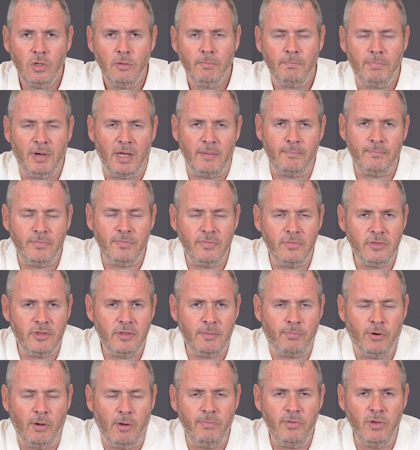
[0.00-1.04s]
But the
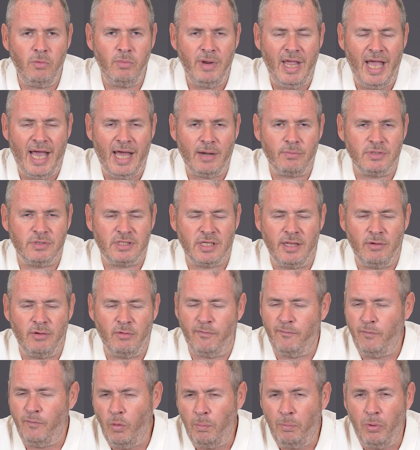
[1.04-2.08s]
problem that we had was that there were
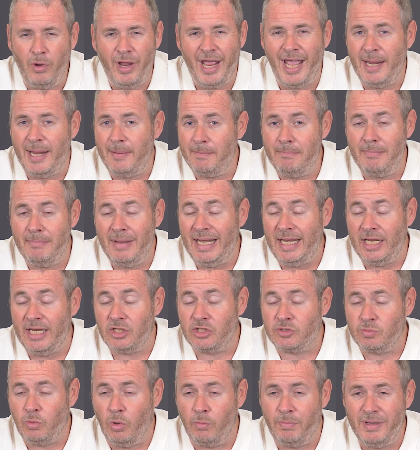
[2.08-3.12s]
4.8 million
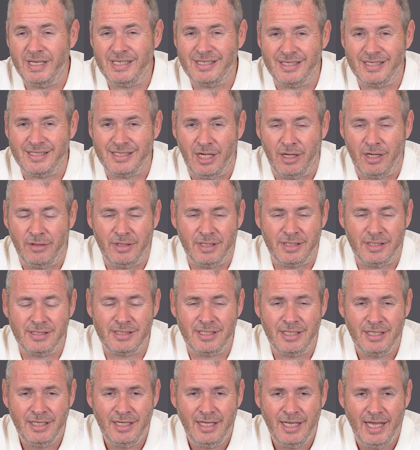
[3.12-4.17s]
small business
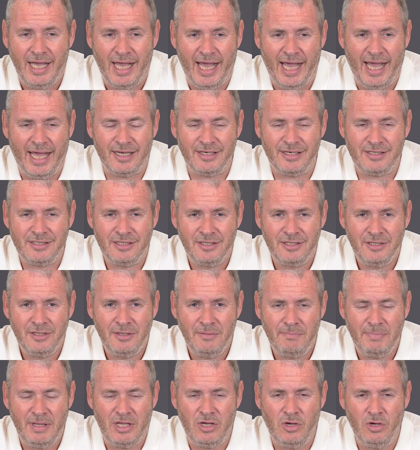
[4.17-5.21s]
owners, and
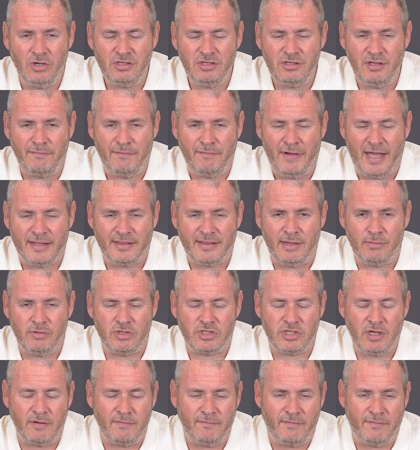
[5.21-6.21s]
because of the fact they were so